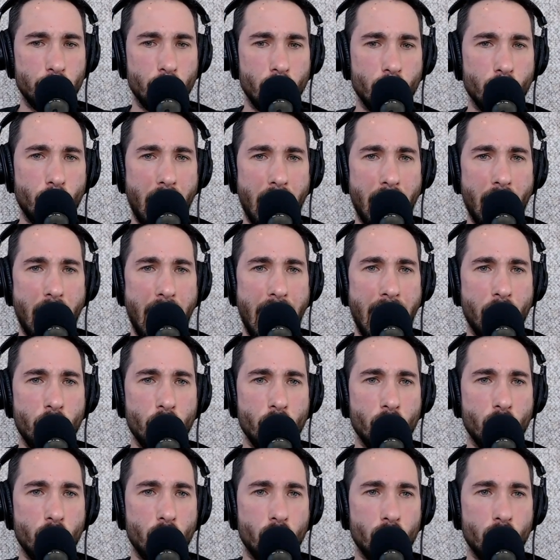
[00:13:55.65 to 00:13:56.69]
Like what, what
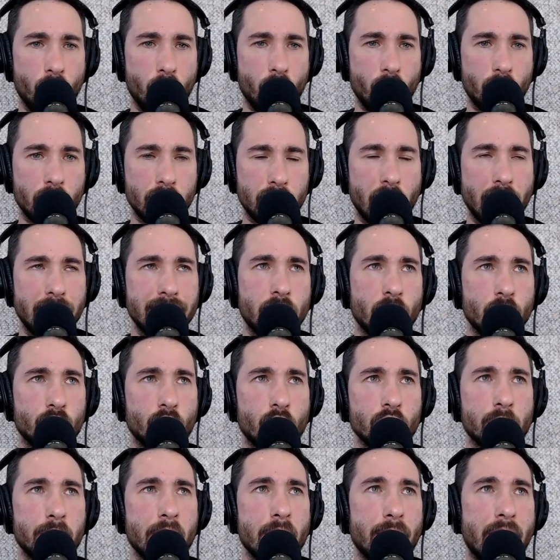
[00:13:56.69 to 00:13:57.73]
how, t
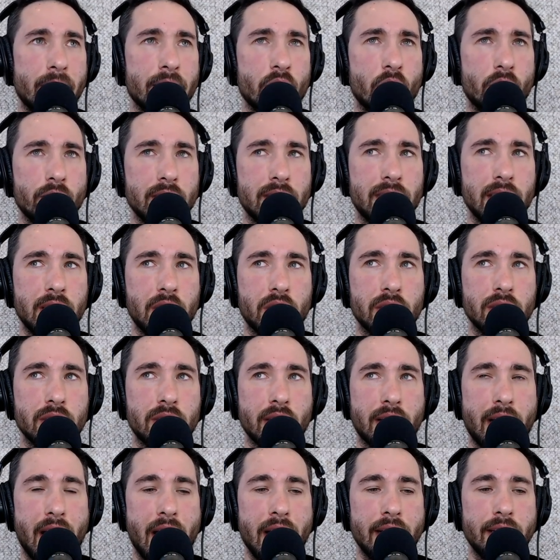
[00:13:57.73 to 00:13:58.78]
t talk to me about your
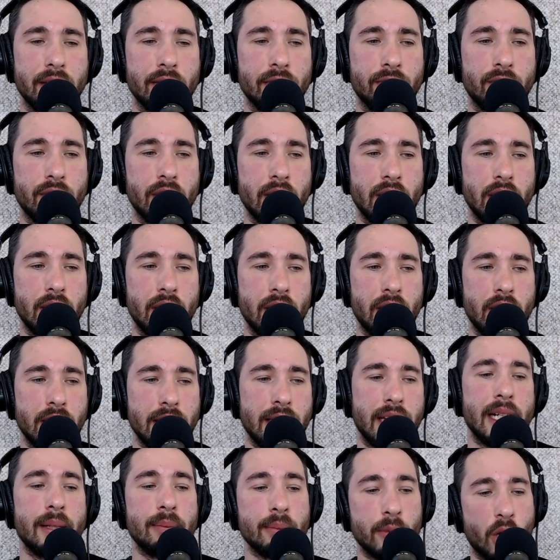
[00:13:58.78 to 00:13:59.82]
decision to kind of
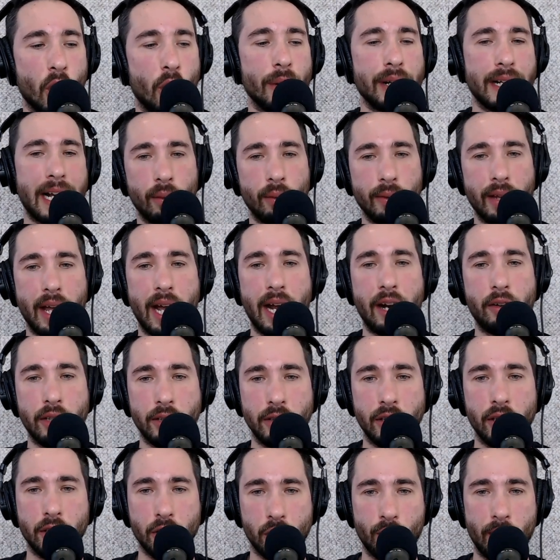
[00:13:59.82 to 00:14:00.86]
keep going out
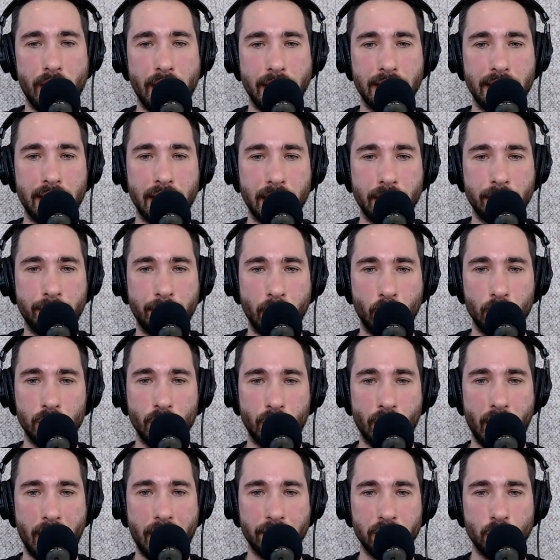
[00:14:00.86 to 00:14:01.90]
there and, and creating
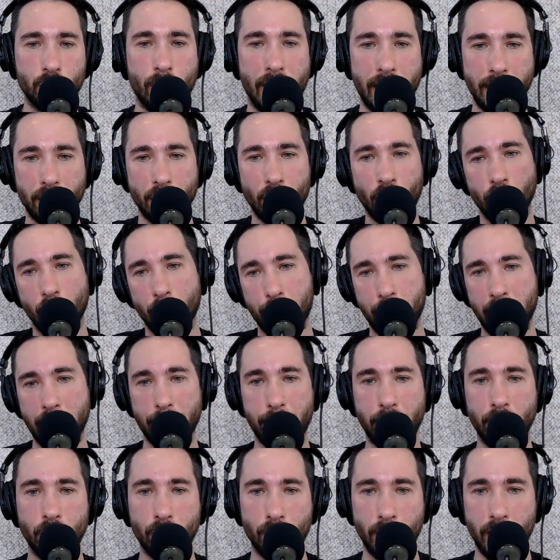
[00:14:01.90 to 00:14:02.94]
photographs when other
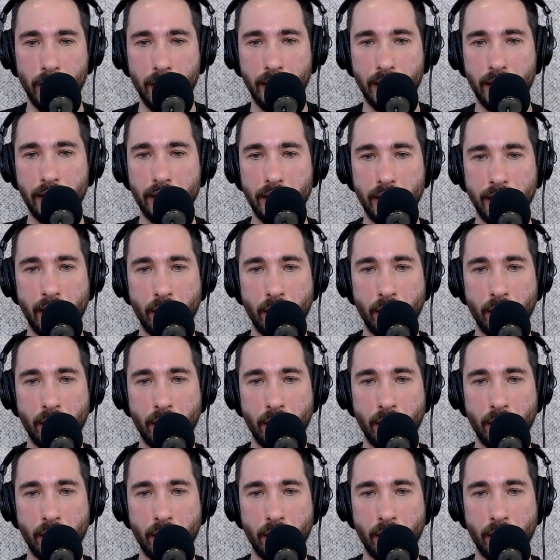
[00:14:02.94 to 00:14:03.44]
people were,